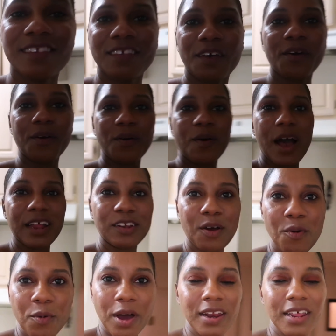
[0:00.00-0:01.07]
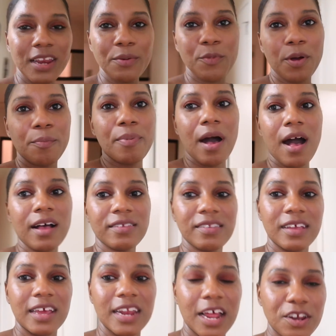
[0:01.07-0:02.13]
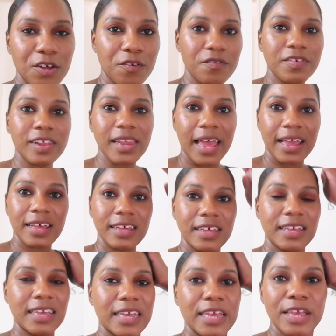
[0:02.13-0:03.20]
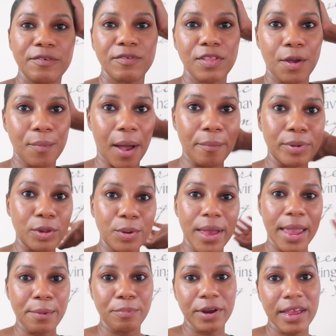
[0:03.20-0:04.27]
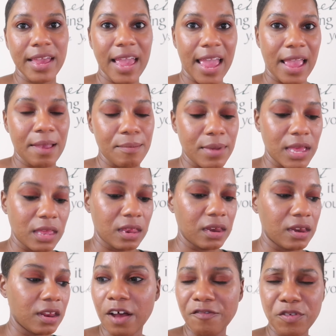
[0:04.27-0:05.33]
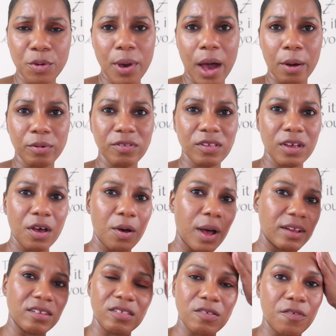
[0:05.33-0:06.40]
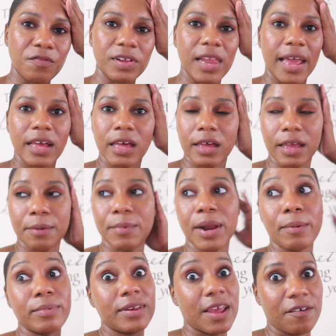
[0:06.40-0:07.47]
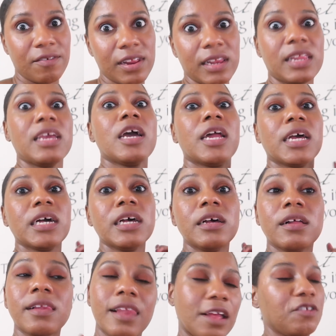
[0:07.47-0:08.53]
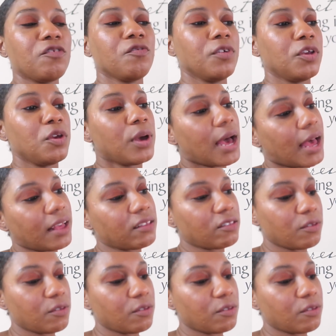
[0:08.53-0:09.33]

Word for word: so i don't want any more pasta and i don't feel like cooking even though my blue apron came in a few hours ago i just don't feel like cooking but i'm definitely gonna cook lunch for you guys